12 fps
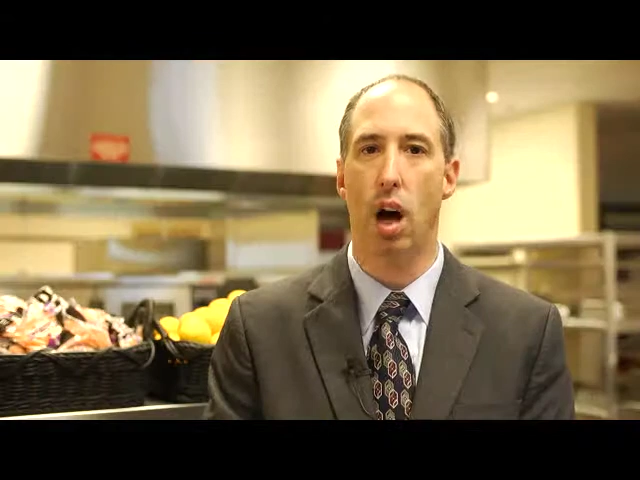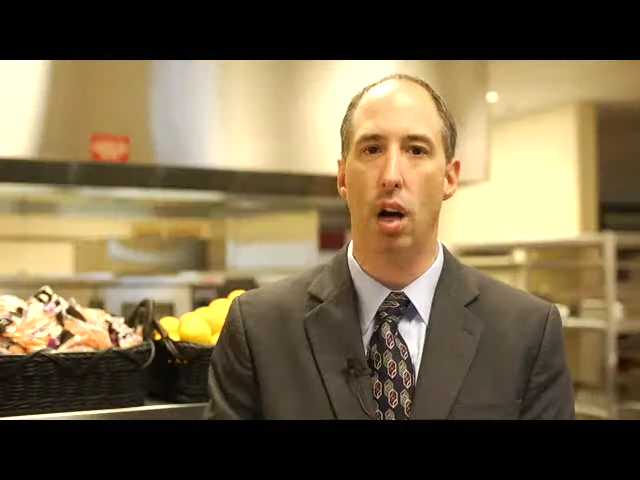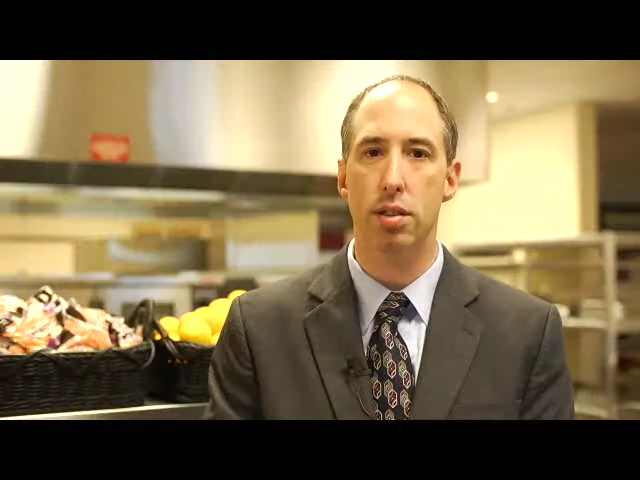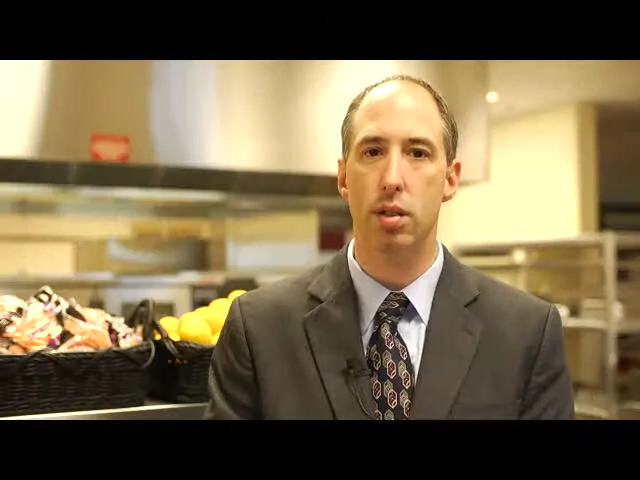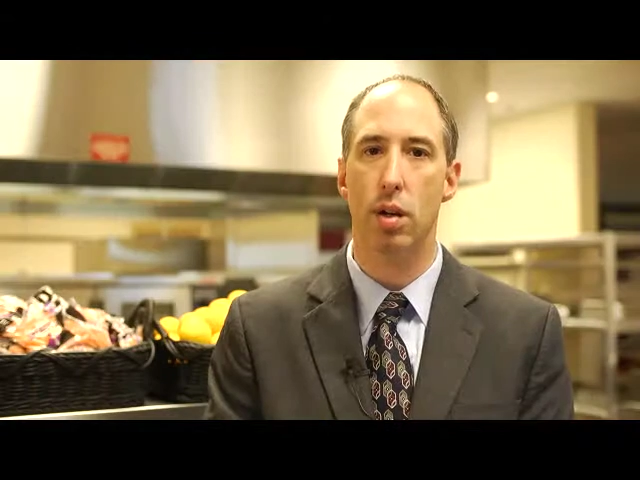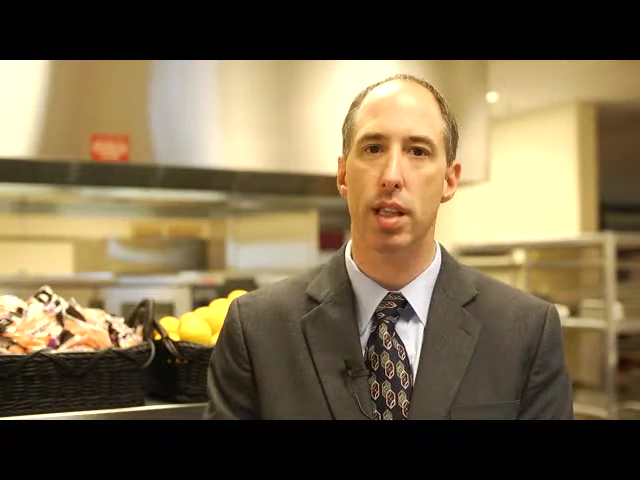
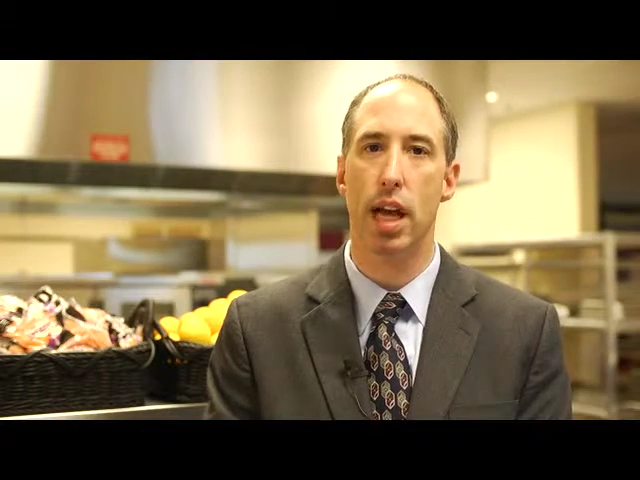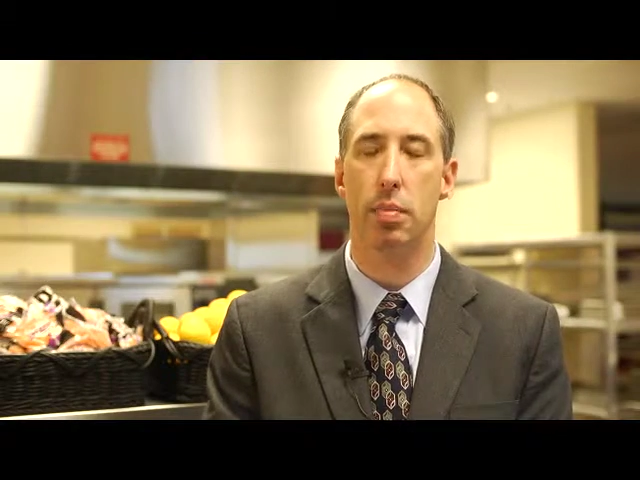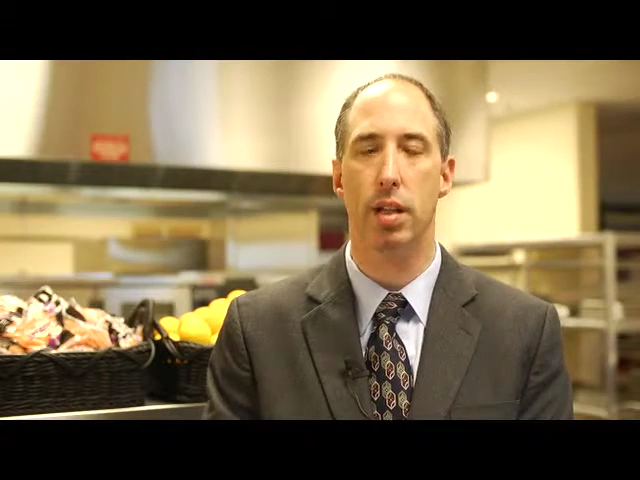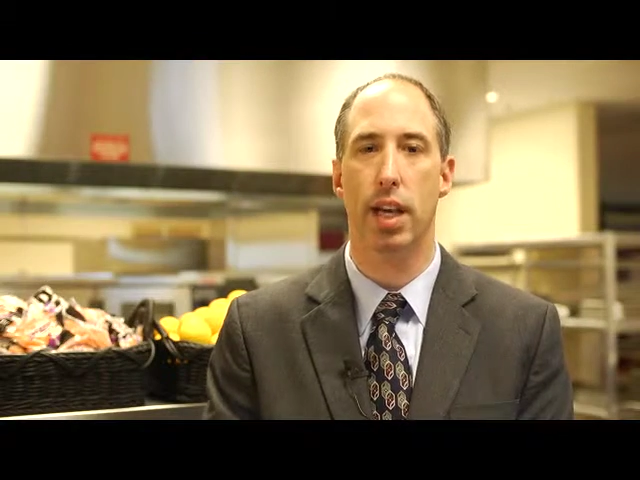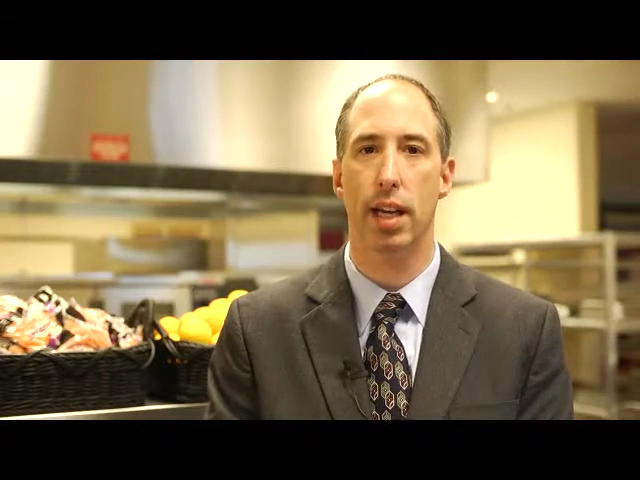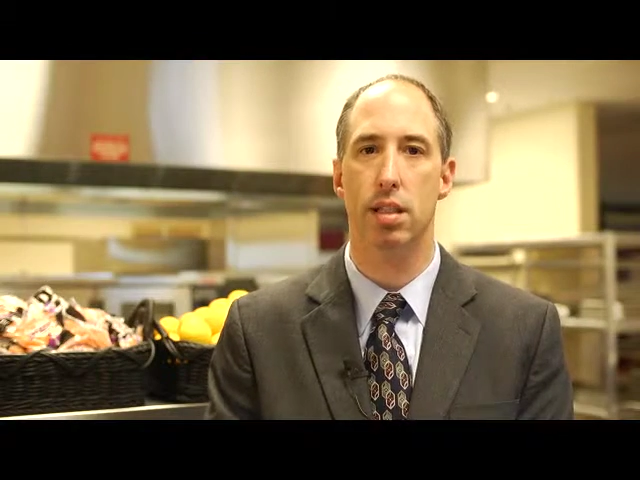Also in the
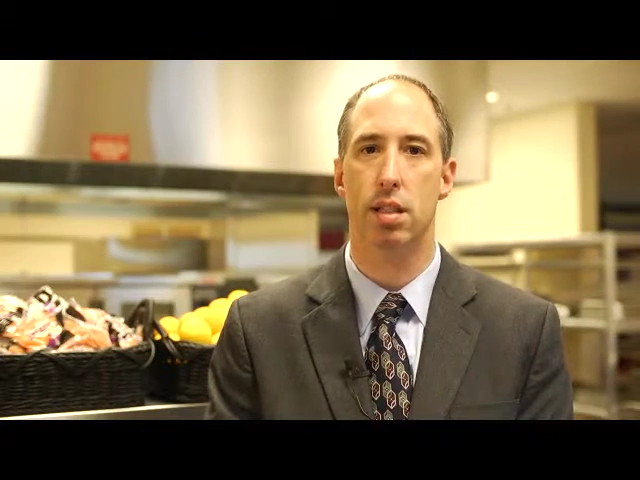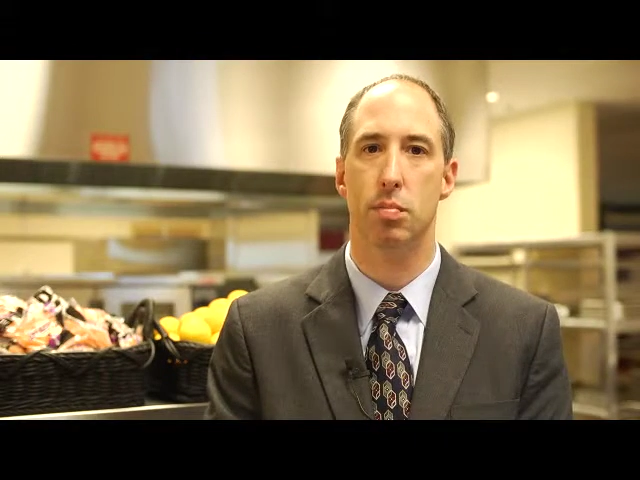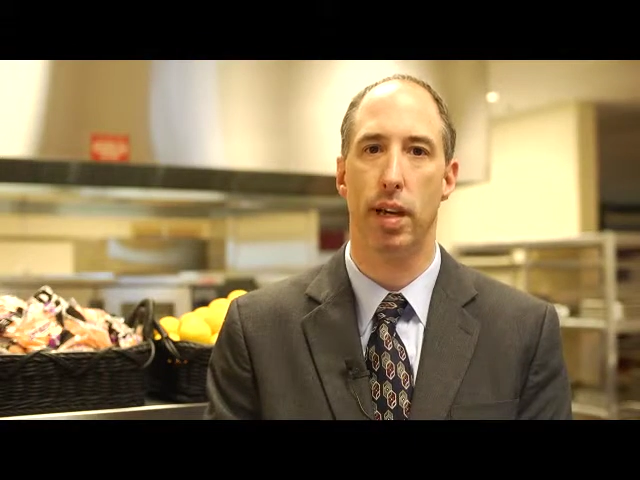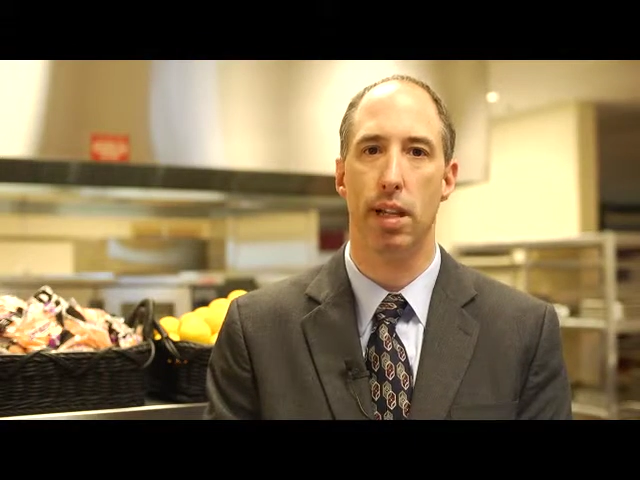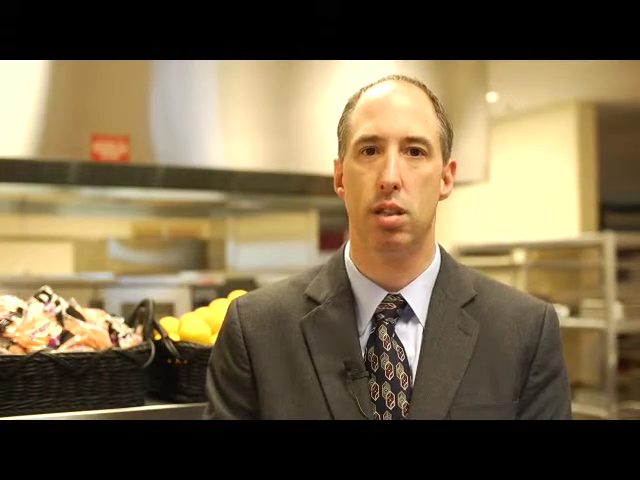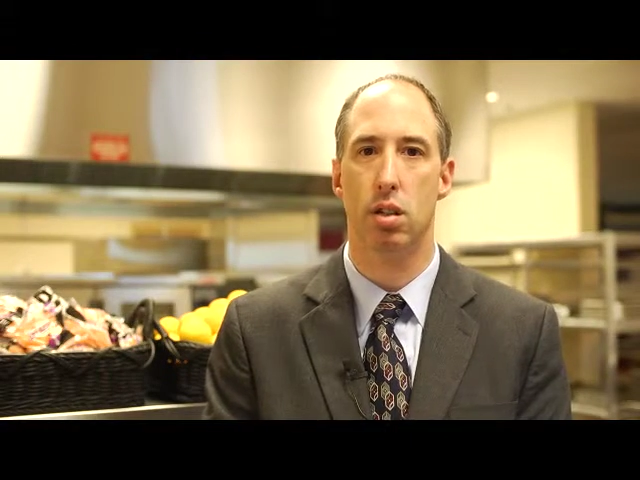
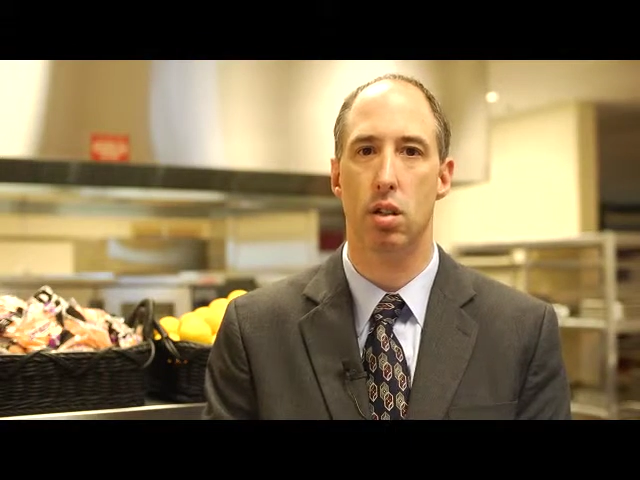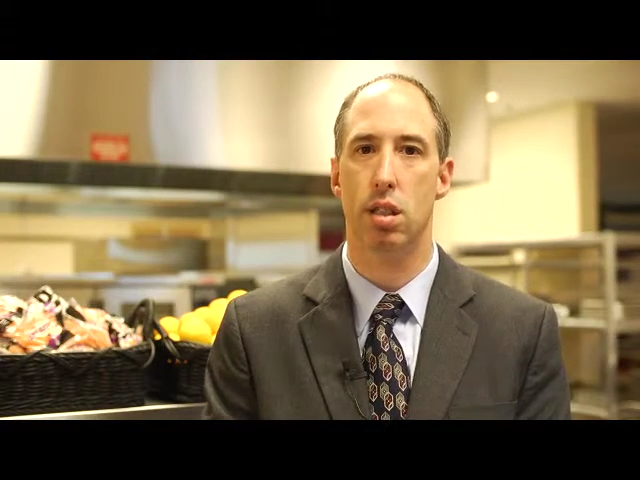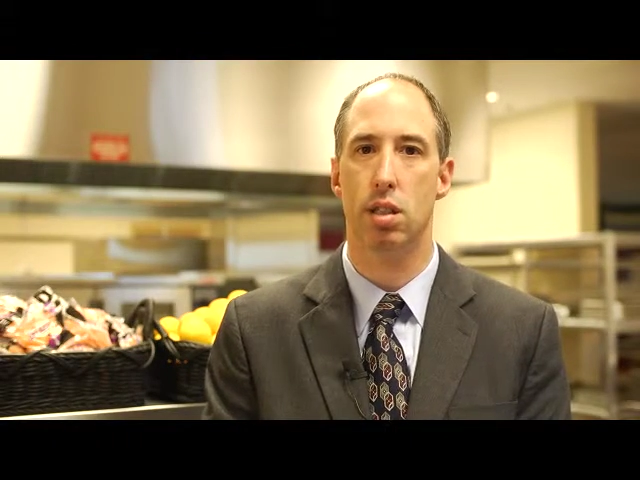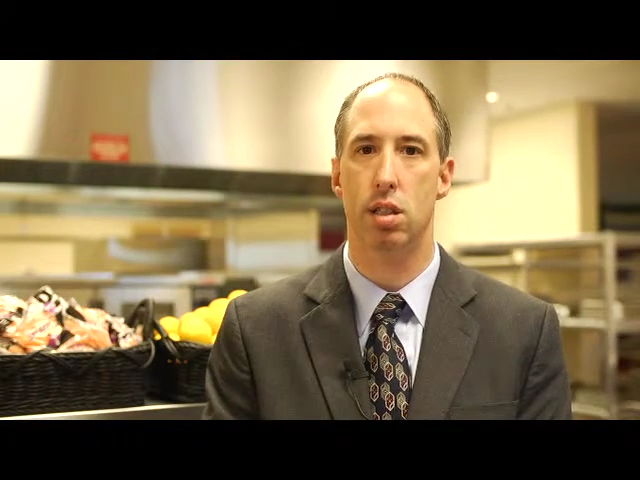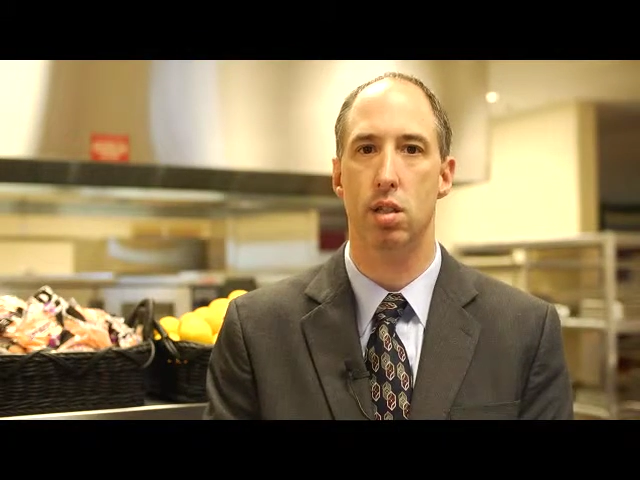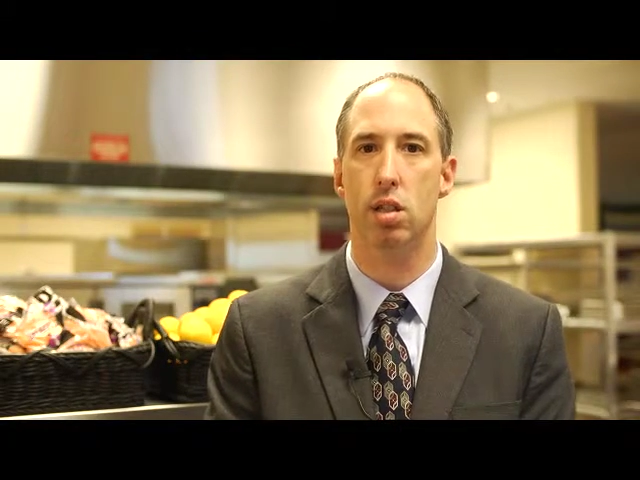application, make sure
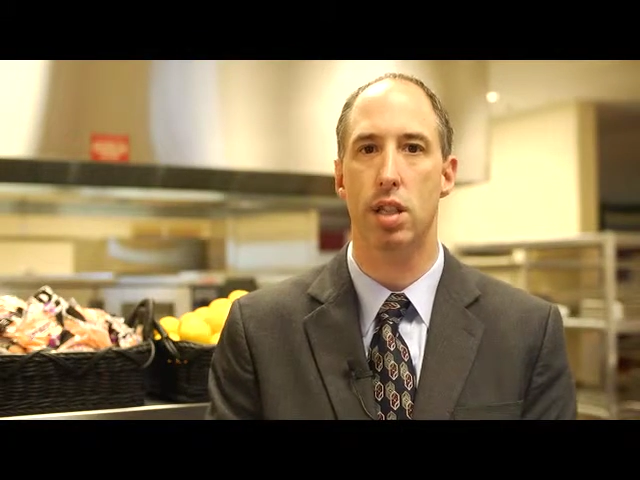that you